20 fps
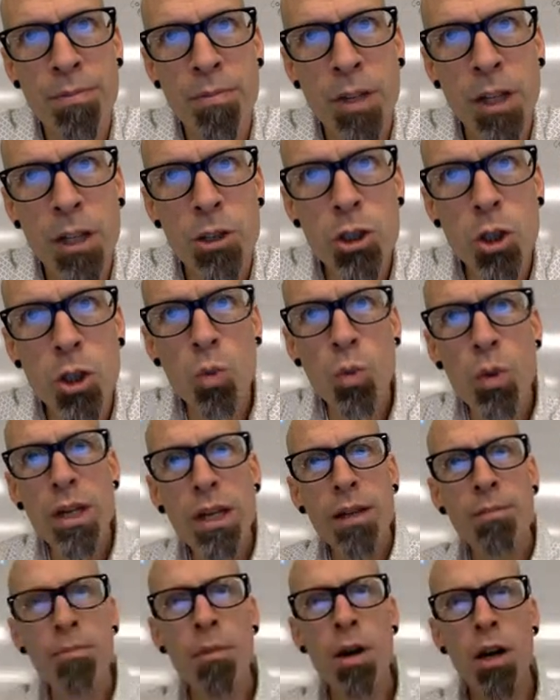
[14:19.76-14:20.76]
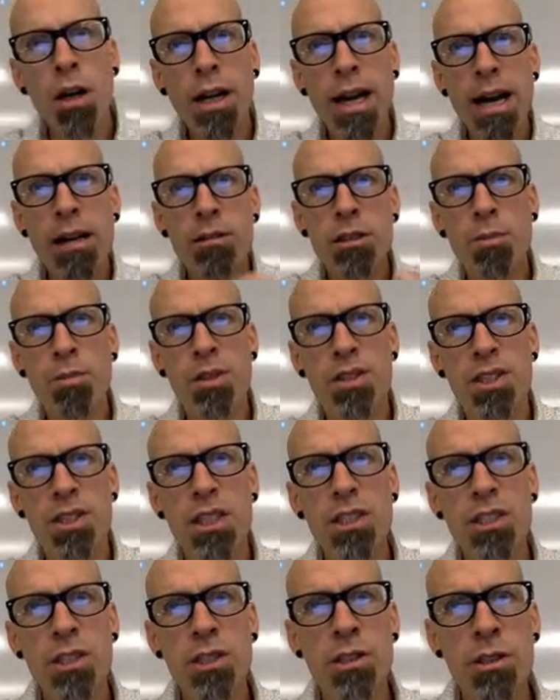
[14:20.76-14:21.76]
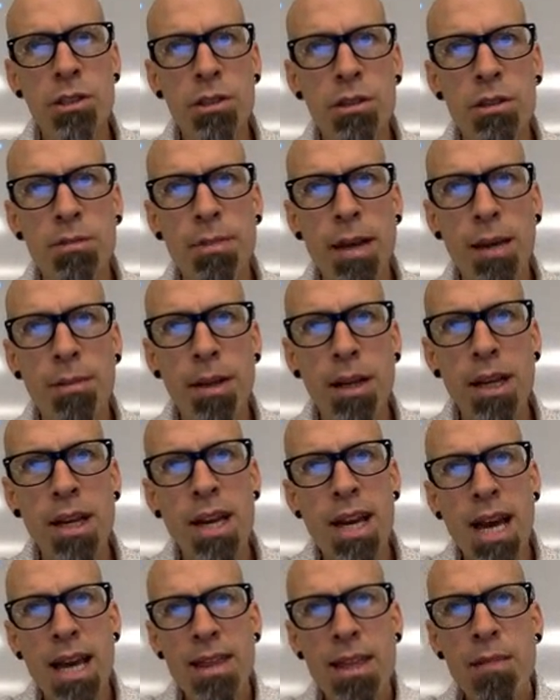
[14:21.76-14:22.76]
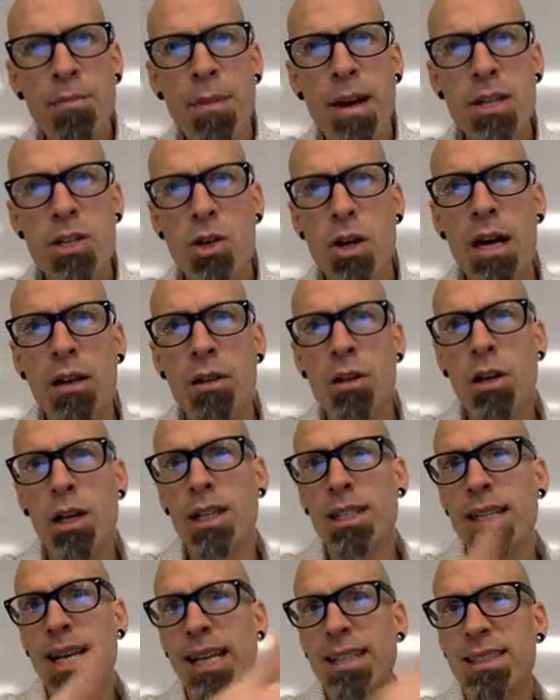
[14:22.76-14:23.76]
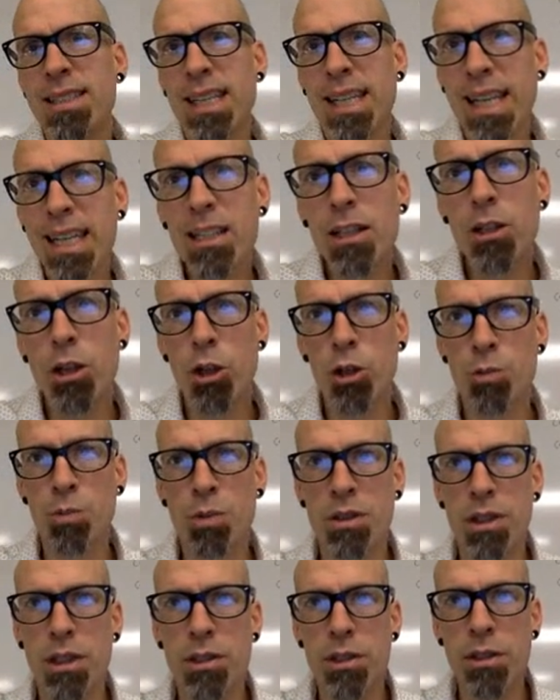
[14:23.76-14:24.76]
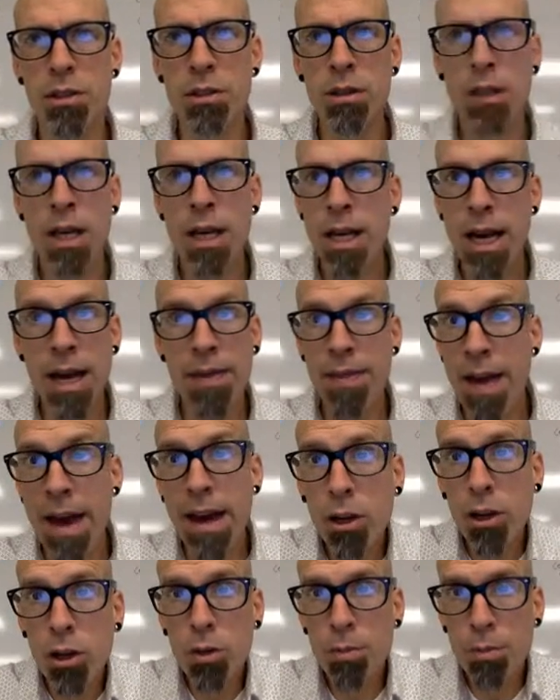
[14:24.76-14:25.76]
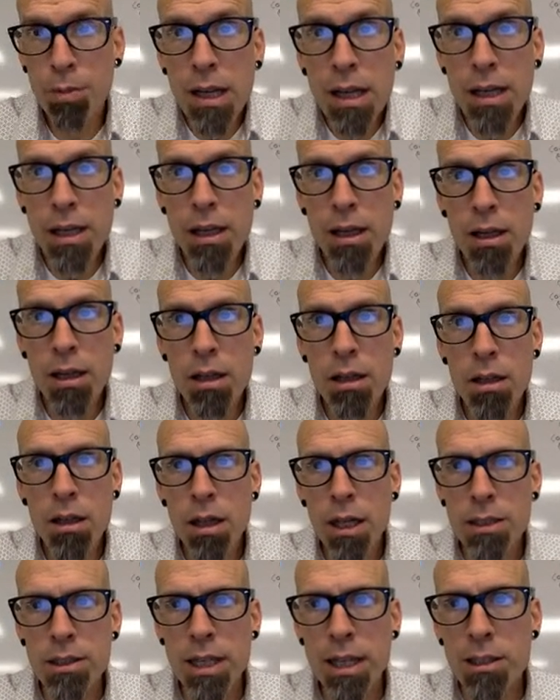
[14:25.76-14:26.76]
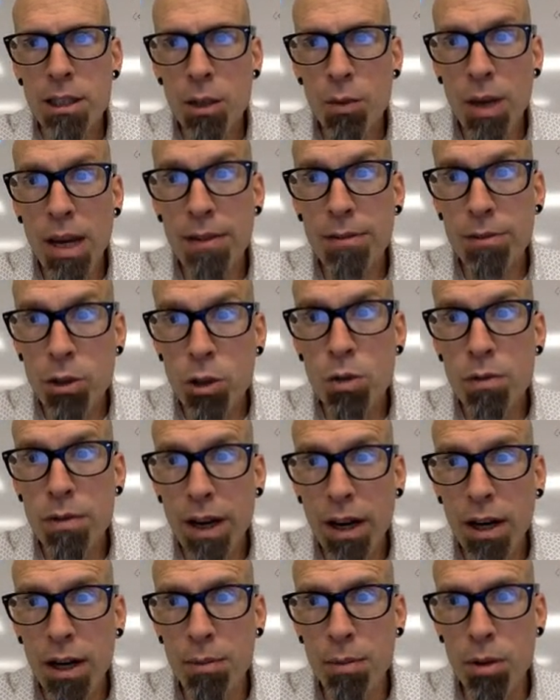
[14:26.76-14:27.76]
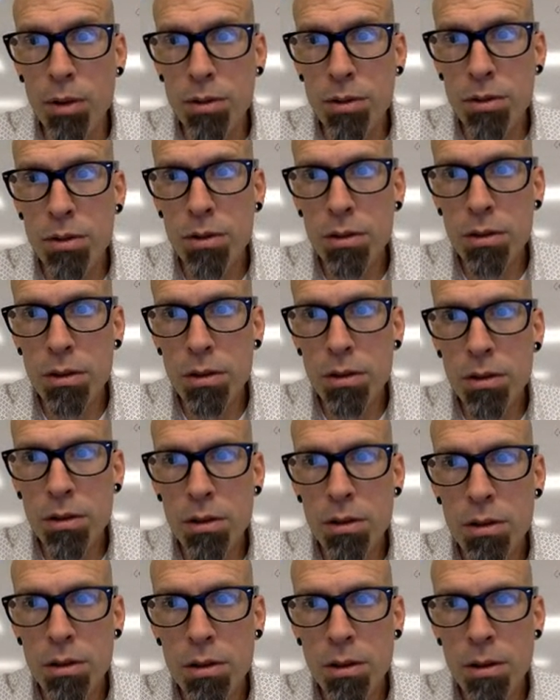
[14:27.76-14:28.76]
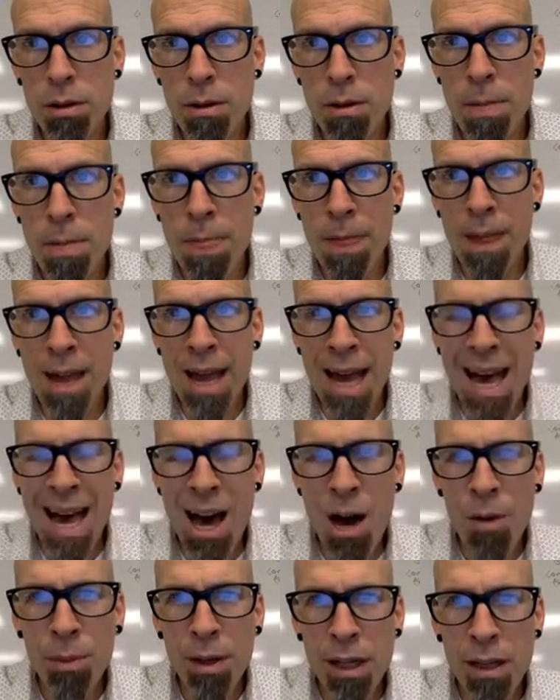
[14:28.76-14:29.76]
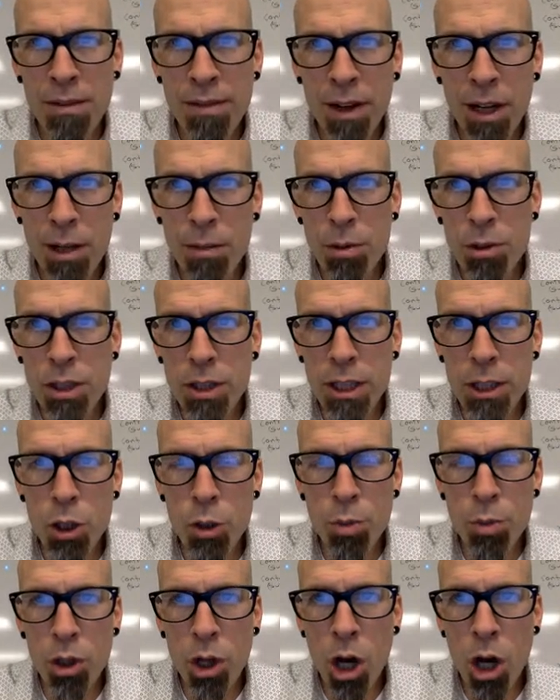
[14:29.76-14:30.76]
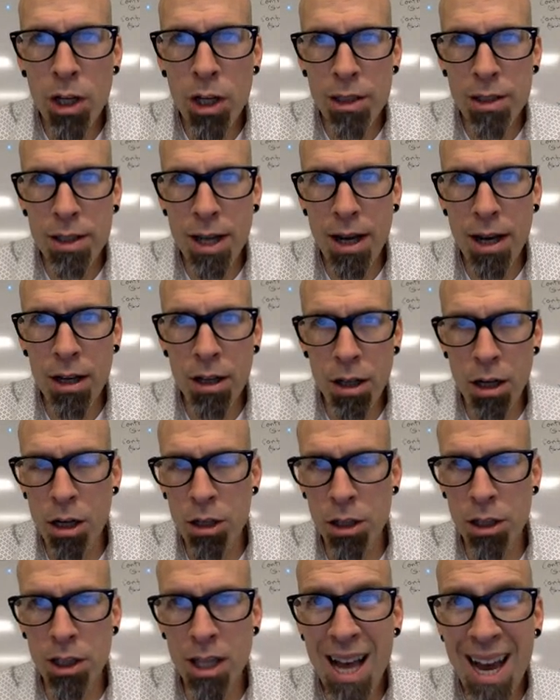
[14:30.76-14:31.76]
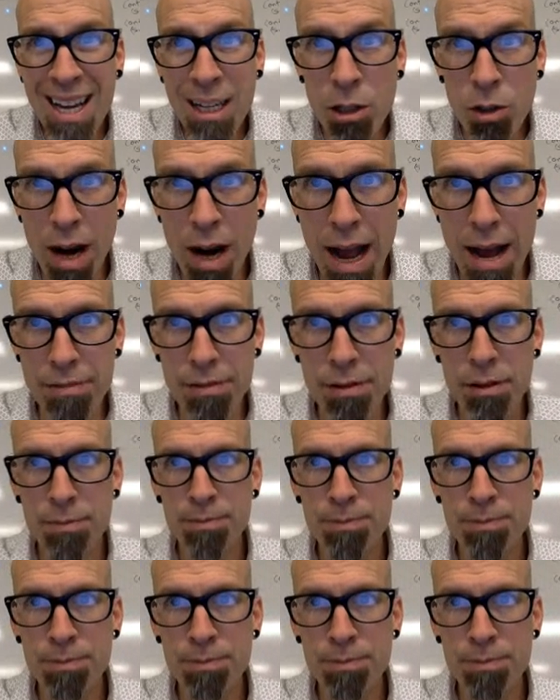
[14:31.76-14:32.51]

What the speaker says: So we can mark out some positions maybe and then measure how long it takes to get to those positions. And that could be, it sounds like we have 2 variables. How many variables can you put on a line graph?